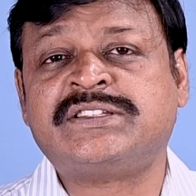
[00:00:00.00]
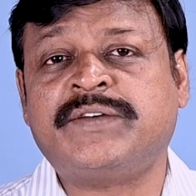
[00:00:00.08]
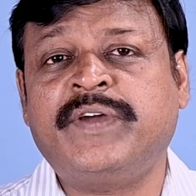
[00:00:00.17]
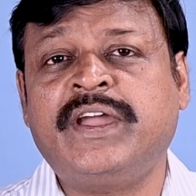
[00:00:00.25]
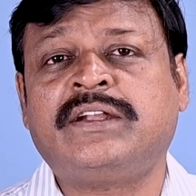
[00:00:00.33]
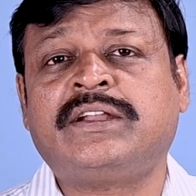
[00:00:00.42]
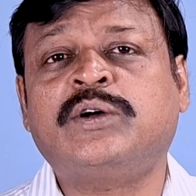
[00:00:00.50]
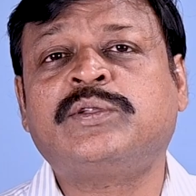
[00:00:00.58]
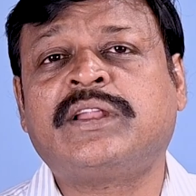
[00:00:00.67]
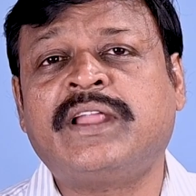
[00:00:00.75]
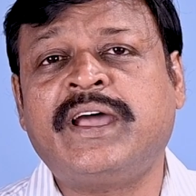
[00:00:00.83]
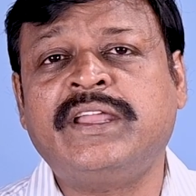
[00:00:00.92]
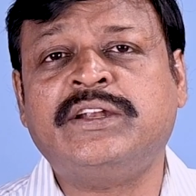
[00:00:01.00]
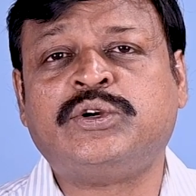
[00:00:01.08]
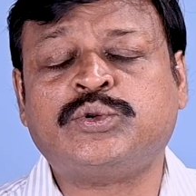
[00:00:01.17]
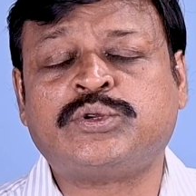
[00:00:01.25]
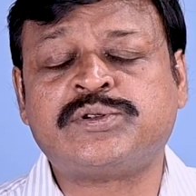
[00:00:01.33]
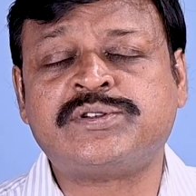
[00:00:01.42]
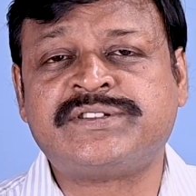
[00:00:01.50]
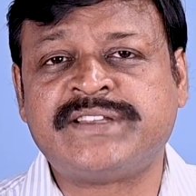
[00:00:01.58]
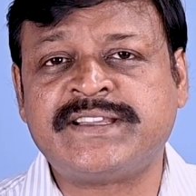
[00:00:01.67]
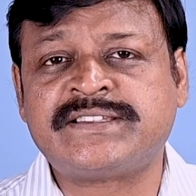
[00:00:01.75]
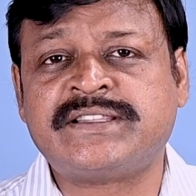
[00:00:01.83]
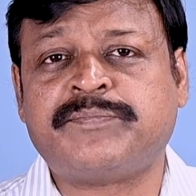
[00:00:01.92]
somewhere down the line in
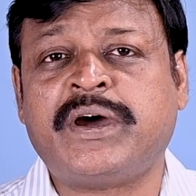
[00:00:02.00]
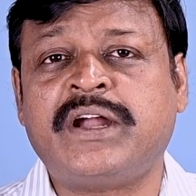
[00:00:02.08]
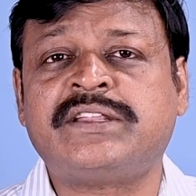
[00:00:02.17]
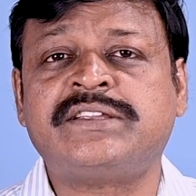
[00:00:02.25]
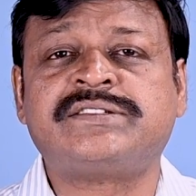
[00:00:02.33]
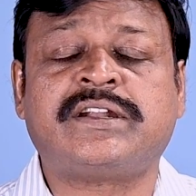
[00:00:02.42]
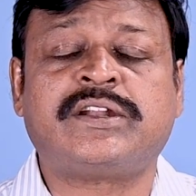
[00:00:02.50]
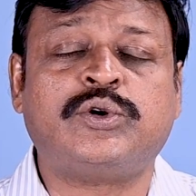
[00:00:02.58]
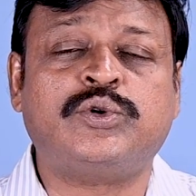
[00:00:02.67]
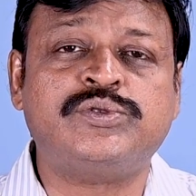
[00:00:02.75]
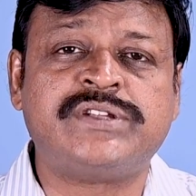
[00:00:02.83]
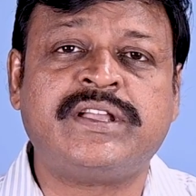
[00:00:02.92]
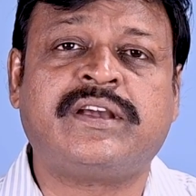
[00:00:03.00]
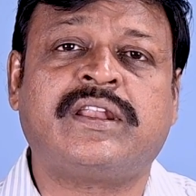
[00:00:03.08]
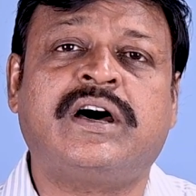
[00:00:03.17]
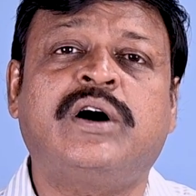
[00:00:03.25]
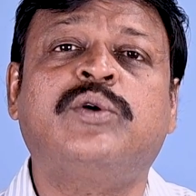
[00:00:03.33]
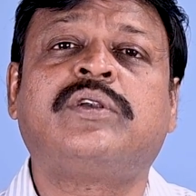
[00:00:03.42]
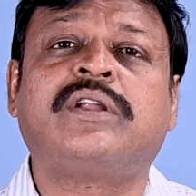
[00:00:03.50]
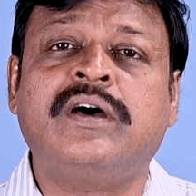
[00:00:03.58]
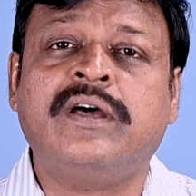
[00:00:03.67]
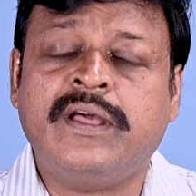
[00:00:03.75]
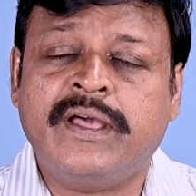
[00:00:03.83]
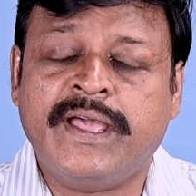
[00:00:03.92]
2006, the party started losing ground
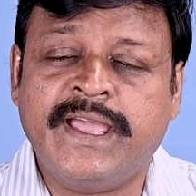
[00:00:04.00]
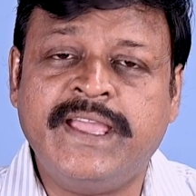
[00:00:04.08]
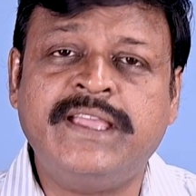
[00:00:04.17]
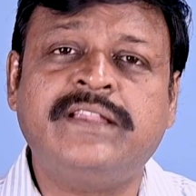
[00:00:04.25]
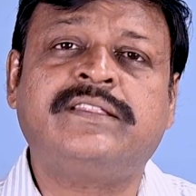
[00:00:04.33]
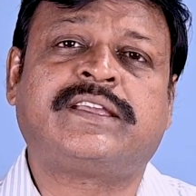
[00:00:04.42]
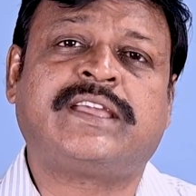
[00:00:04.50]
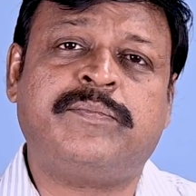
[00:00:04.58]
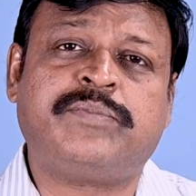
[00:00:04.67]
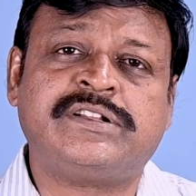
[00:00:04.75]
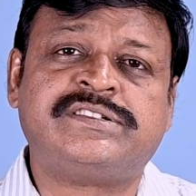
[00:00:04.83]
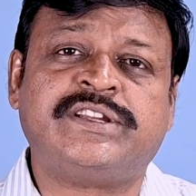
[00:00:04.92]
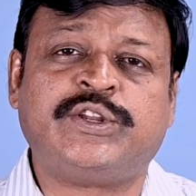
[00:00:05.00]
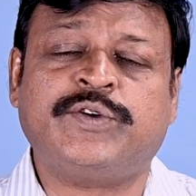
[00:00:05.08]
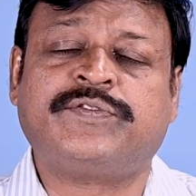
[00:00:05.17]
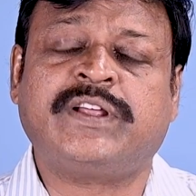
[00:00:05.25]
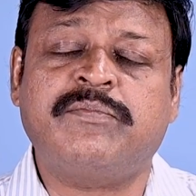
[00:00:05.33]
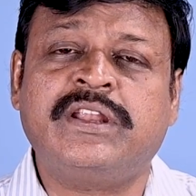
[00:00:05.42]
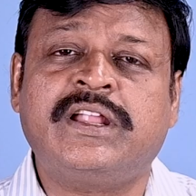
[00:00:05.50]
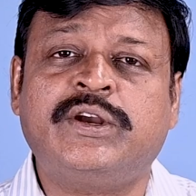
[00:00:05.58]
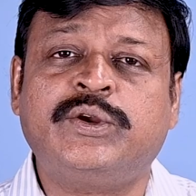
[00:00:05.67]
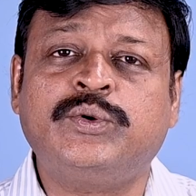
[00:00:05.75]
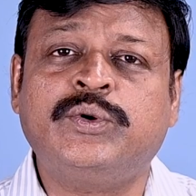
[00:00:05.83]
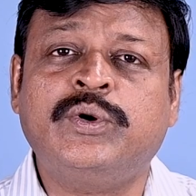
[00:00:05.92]
in the capital city of Tamil
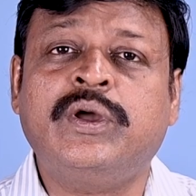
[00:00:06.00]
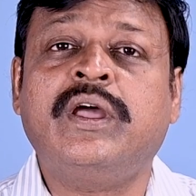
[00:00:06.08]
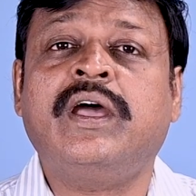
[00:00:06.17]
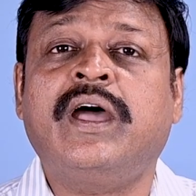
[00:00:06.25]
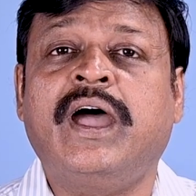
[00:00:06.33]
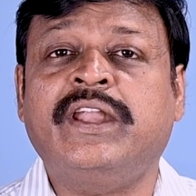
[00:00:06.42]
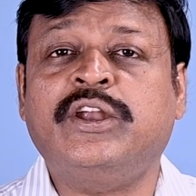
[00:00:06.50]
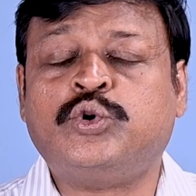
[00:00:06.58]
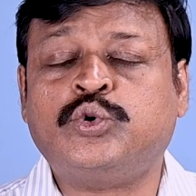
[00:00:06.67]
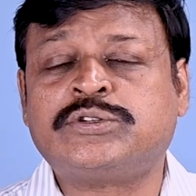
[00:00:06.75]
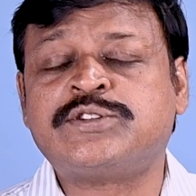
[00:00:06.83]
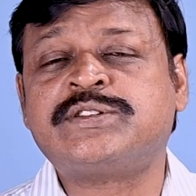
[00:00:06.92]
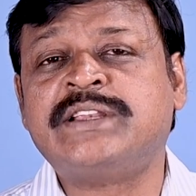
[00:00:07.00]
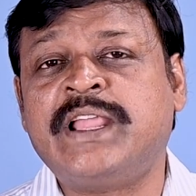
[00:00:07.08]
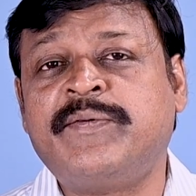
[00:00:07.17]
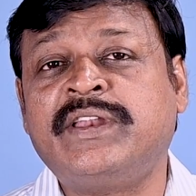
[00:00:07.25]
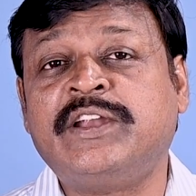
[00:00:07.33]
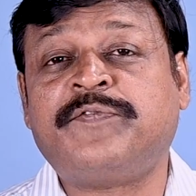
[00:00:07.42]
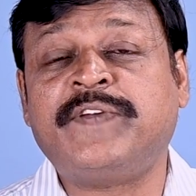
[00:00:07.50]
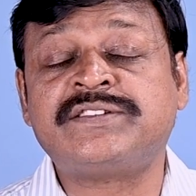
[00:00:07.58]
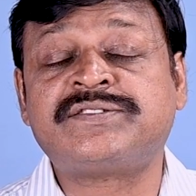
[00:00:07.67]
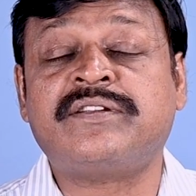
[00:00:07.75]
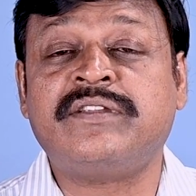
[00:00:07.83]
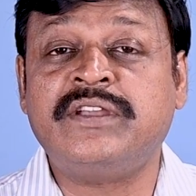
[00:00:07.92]
Nadu, and in 2011, it
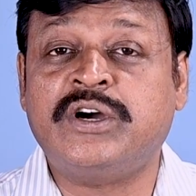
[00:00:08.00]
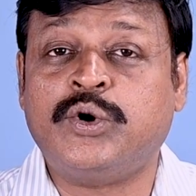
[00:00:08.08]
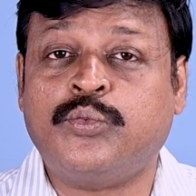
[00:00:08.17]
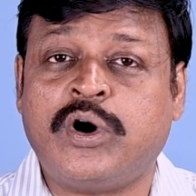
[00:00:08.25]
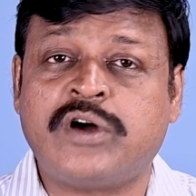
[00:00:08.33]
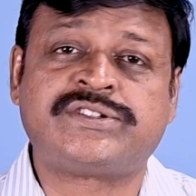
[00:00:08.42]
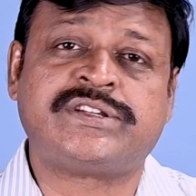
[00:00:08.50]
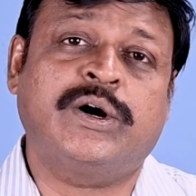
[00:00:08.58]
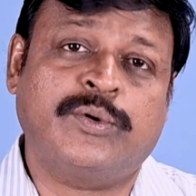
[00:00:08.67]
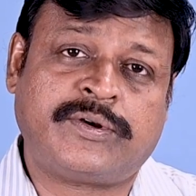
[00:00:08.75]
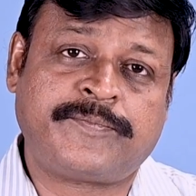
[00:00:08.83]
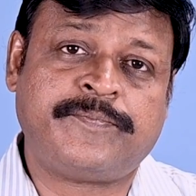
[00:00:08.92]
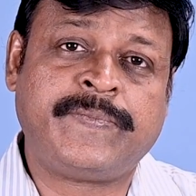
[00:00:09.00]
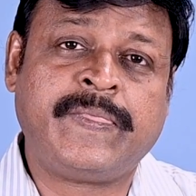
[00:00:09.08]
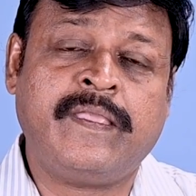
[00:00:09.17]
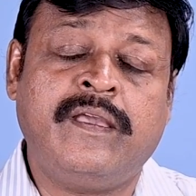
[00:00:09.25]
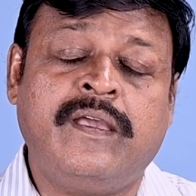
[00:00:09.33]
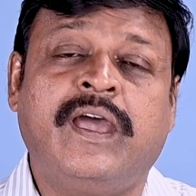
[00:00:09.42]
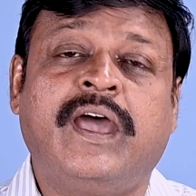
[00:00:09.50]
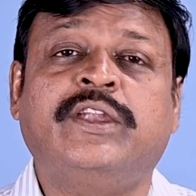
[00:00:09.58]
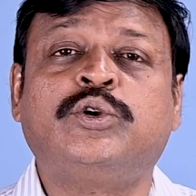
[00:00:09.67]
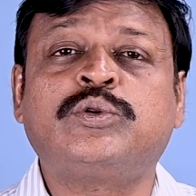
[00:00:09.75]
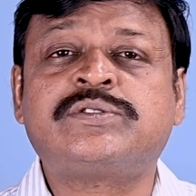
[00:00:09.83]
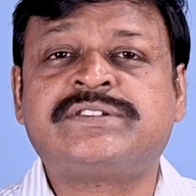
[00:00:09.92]
faced a near washout. And
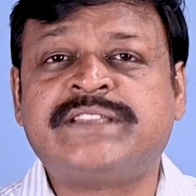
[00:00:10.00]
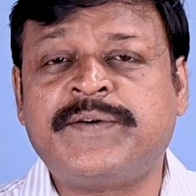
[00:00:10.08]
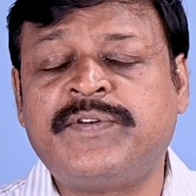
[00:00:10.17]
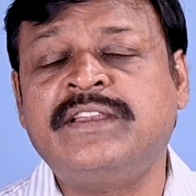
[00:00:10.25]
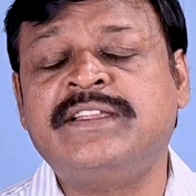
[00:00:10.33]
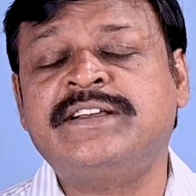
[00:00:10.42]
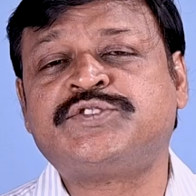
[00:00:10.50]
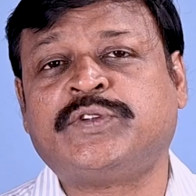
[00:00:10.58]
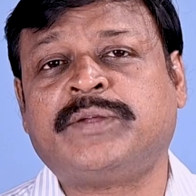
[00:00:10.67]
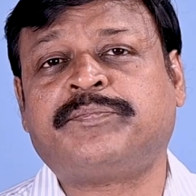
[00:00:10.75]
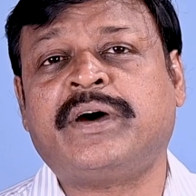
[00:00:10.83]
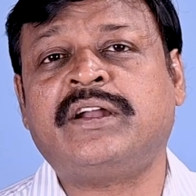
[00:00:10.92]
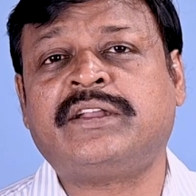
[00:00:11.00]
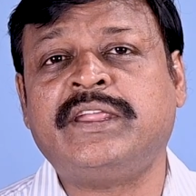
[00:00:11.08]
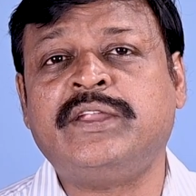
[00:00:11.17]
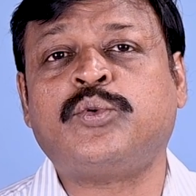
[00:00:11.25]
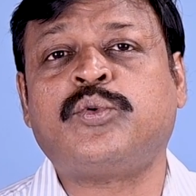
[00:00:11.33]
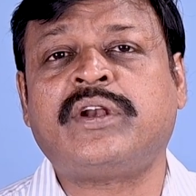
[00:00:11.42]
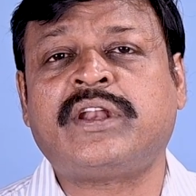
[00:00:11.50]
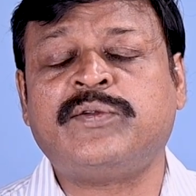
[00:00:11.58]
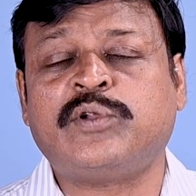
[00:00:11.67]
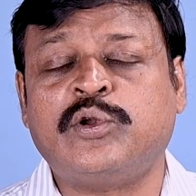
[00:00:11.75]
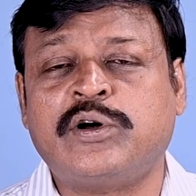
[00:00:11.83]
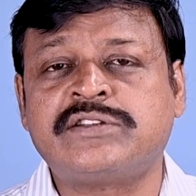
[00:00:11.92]
it took several for the party to retrieve
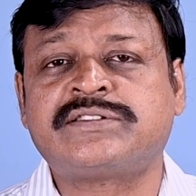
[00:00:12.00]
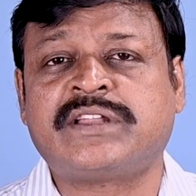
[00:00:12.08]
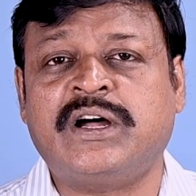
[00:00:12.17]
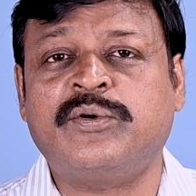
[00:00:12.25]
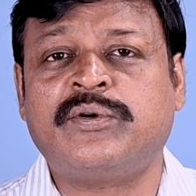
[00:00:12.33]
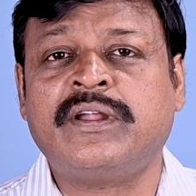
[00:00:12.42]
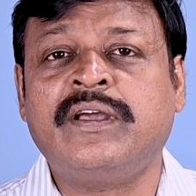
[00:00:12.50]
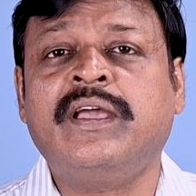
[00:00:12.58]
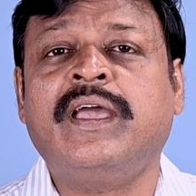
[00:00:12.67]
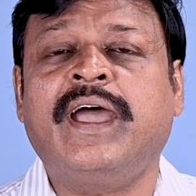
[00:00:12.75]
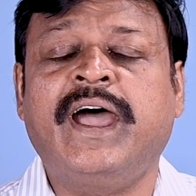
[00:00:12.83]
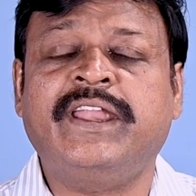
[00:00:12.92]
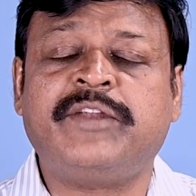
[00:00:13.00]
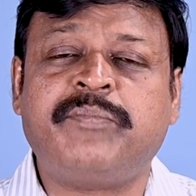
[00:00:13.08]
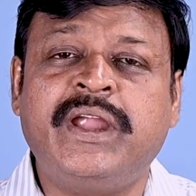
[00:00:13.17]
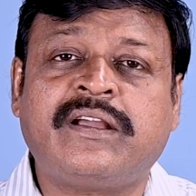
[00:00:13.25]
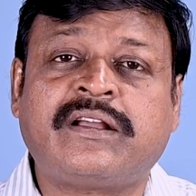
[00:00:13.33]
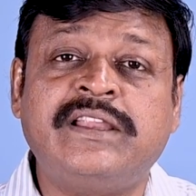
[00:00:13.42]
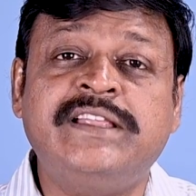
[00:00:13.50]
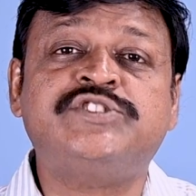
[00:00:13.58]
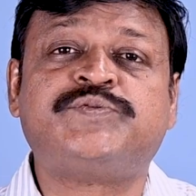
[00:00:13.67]
the lost ground, and it made a clean